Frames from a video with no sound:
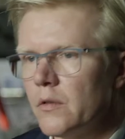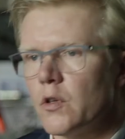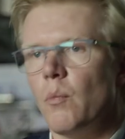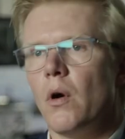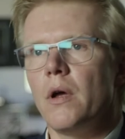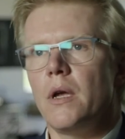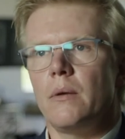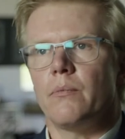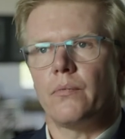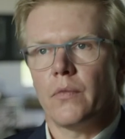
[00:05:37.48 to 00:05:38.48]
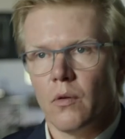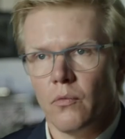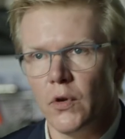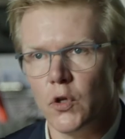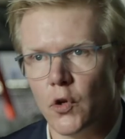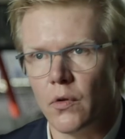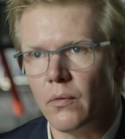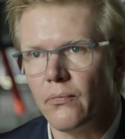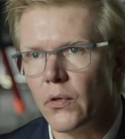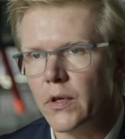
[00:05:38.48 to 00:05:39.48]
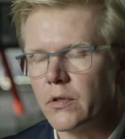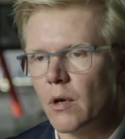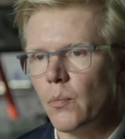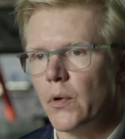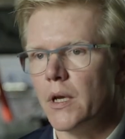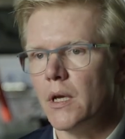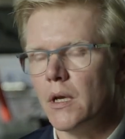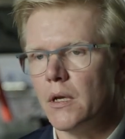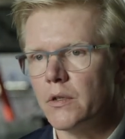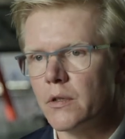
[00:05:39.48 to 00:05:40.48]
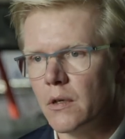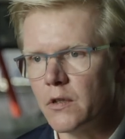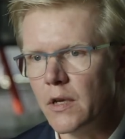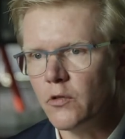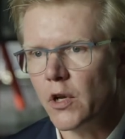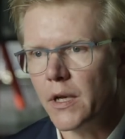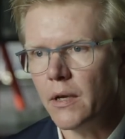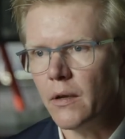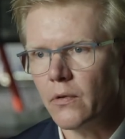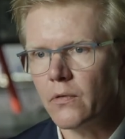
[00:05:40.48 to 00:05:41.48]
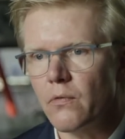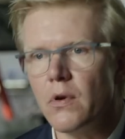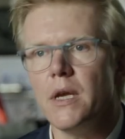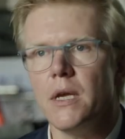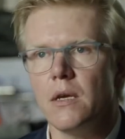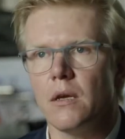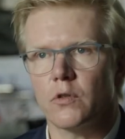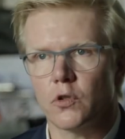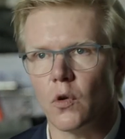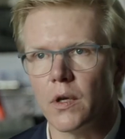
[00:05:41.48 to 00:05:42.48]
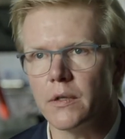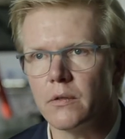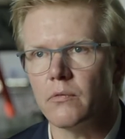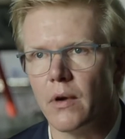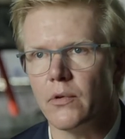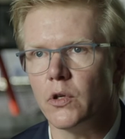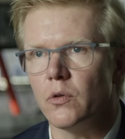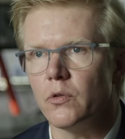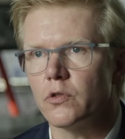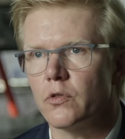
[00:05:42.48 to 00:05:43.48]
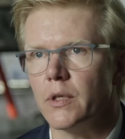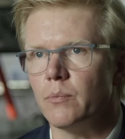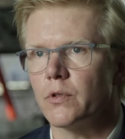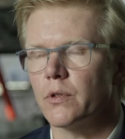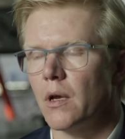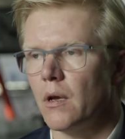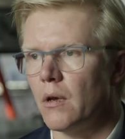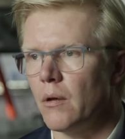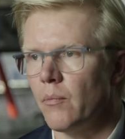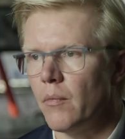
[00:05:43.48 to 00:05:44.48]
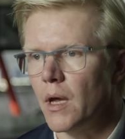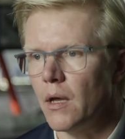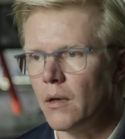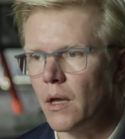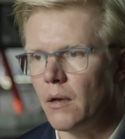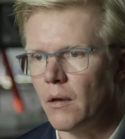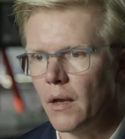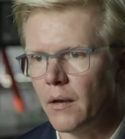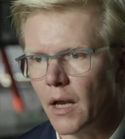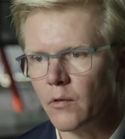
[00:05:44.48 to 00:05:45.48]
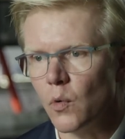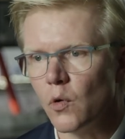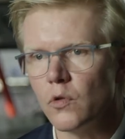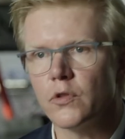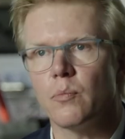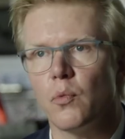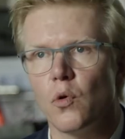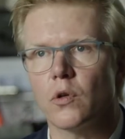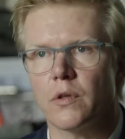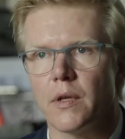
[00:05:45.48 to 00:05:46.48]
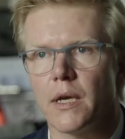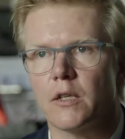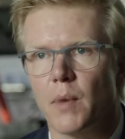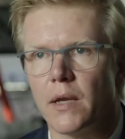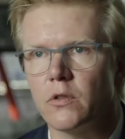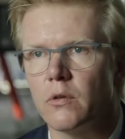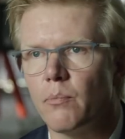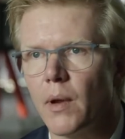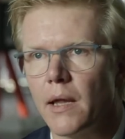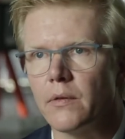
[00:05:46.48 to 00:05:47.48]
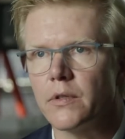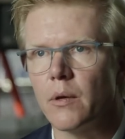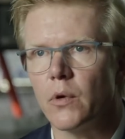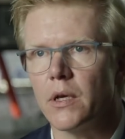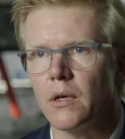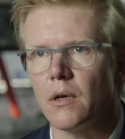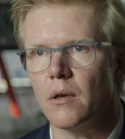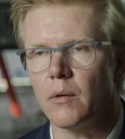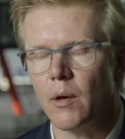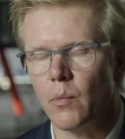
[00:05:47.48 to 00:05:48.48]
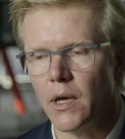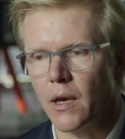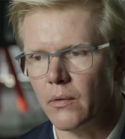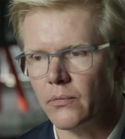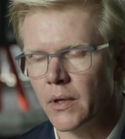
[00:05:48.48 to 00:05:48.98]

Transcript: So my vision for this company is essentially 3 solid revenue streams, and that will support the expansion plans that we have.